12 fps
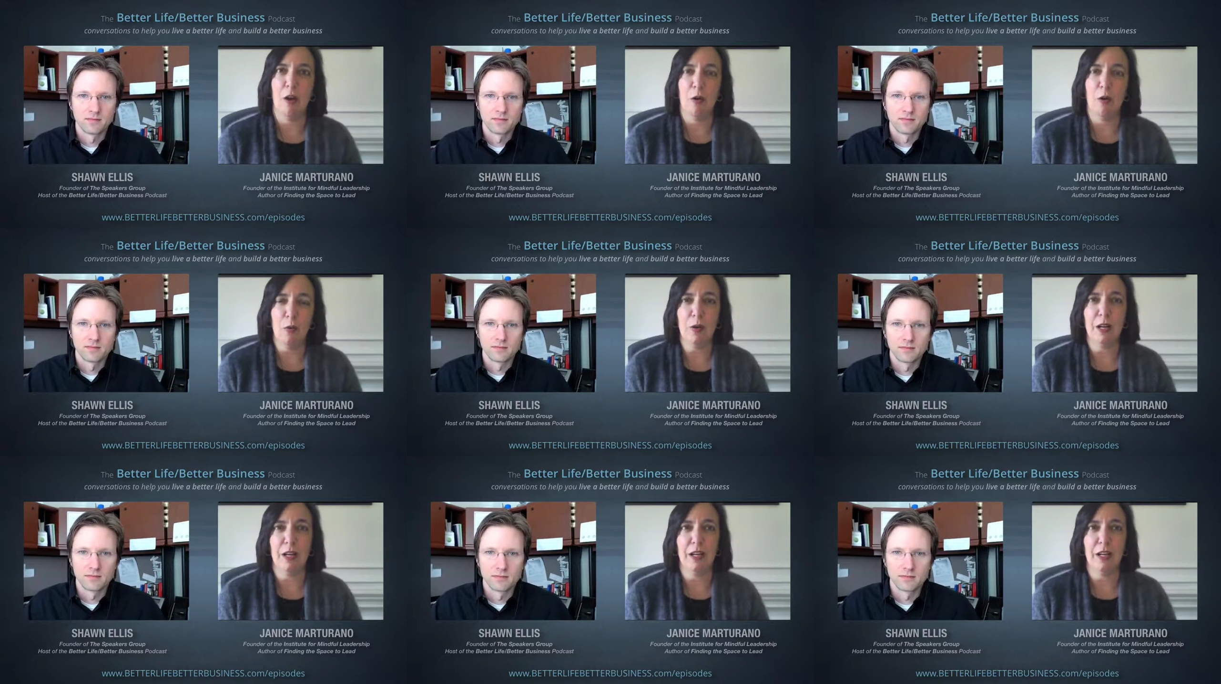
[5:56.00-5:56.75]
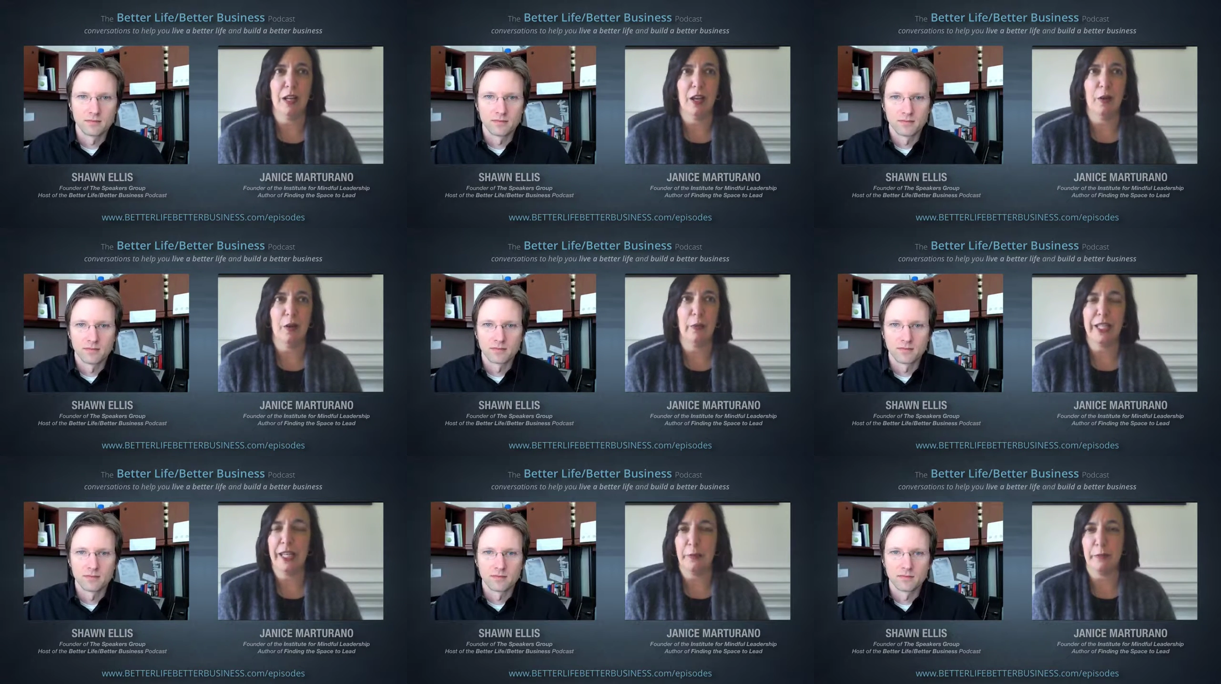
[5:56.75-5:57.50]
Speaker 1: or we
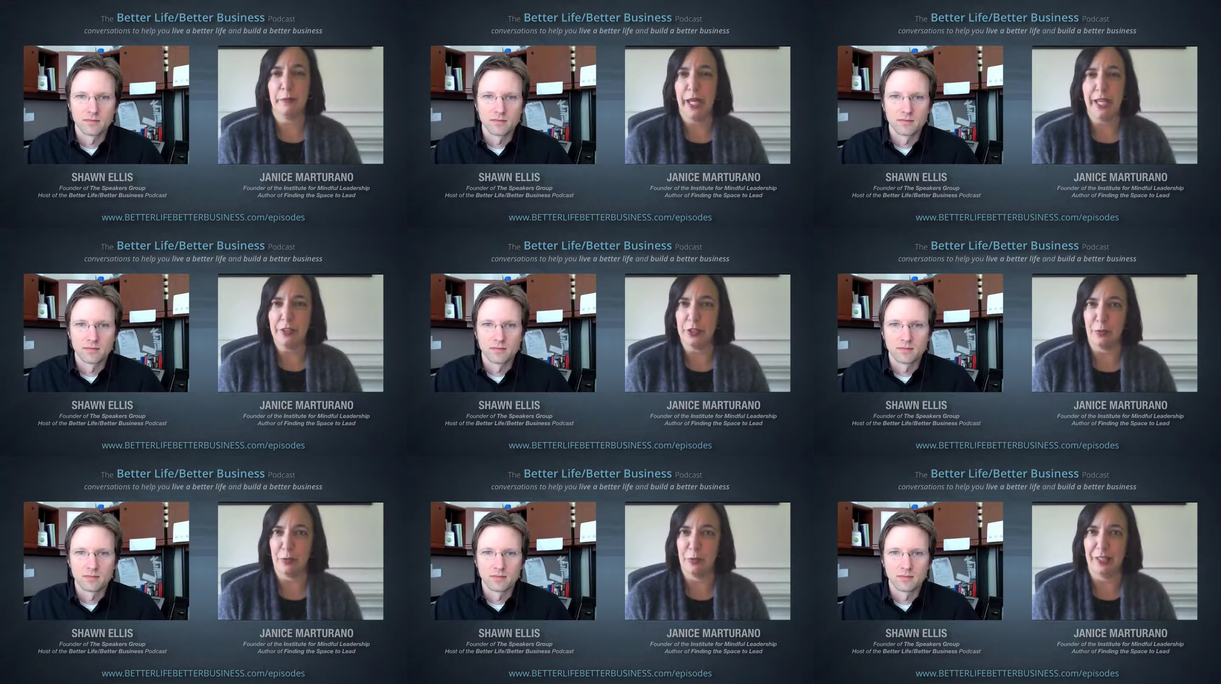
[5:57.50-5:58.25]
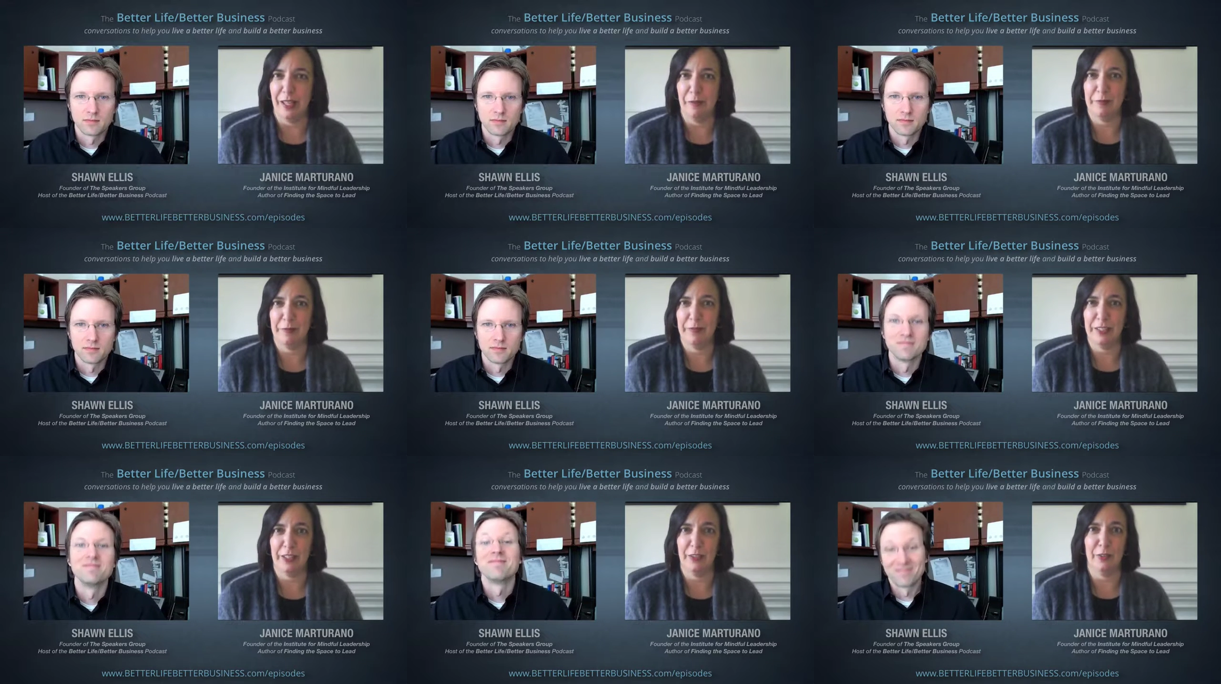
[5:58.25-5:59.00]
get impatient with them.
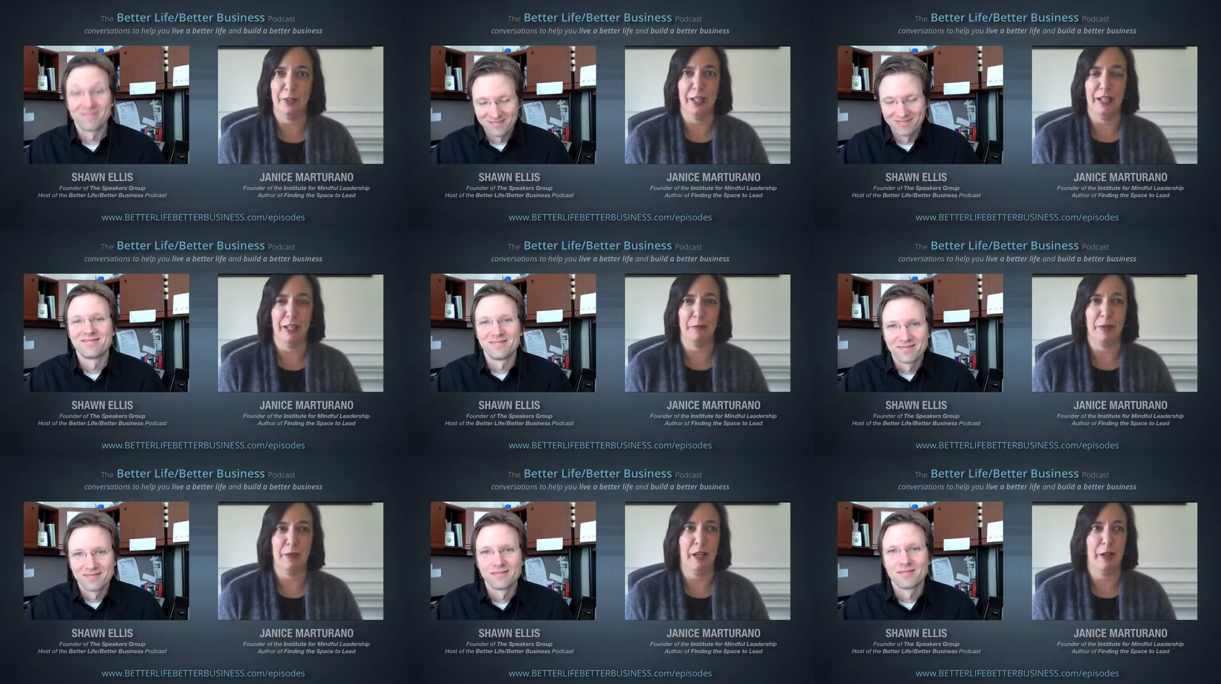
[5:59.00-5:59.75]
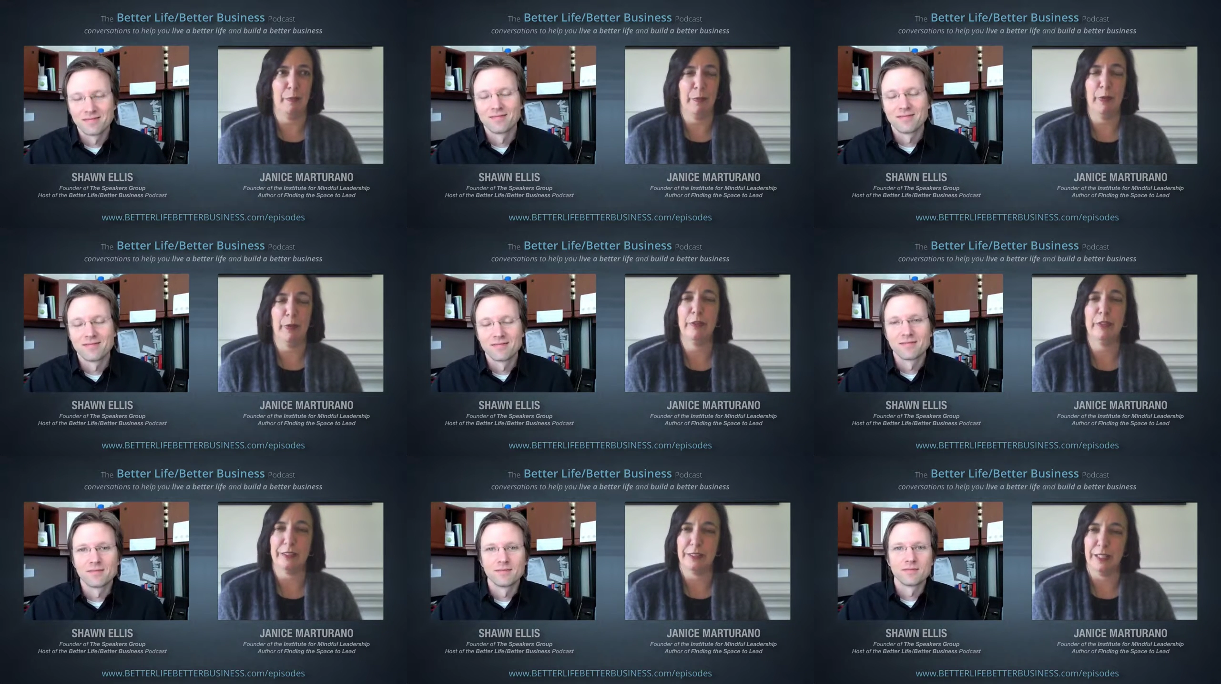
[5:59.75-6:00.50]
You know, um, a
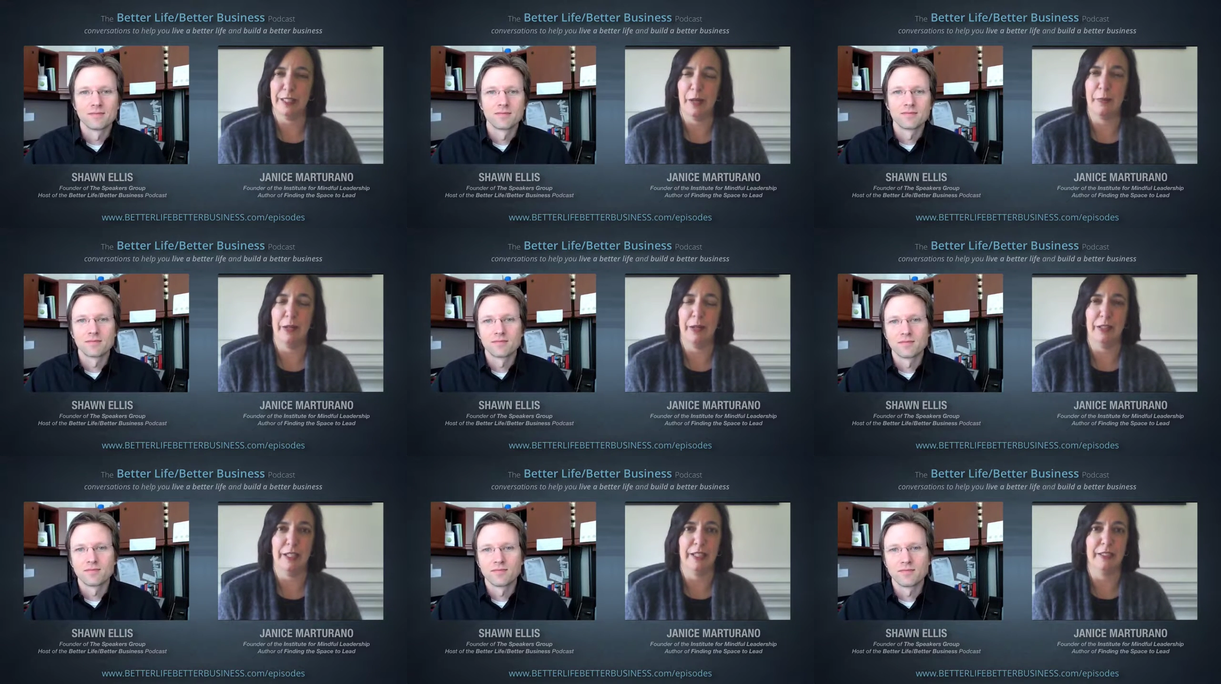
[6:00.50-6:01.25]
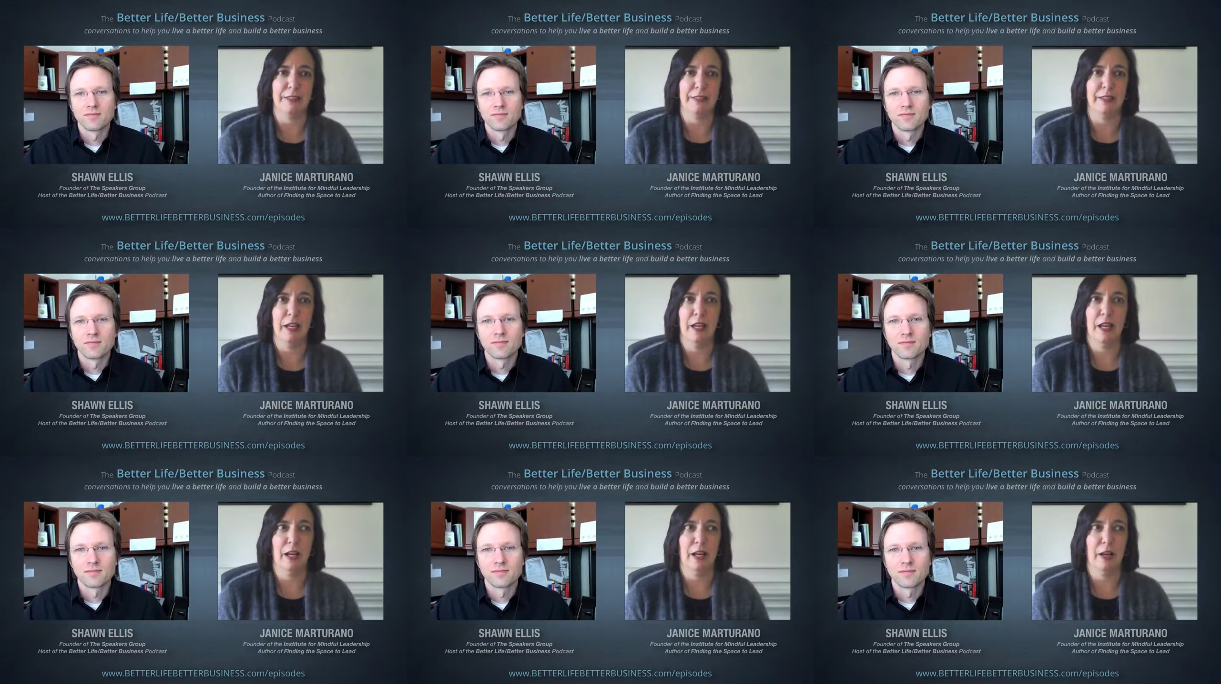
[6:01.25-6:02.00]
perfect example is
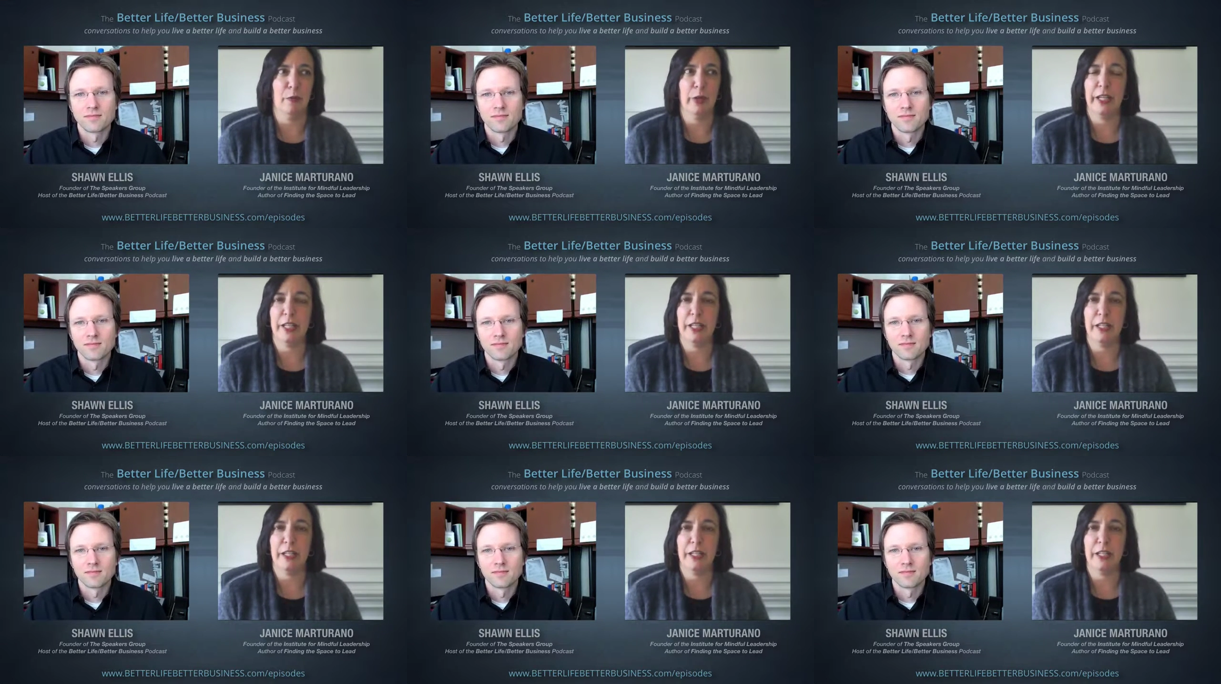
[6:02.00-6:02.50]
uh, we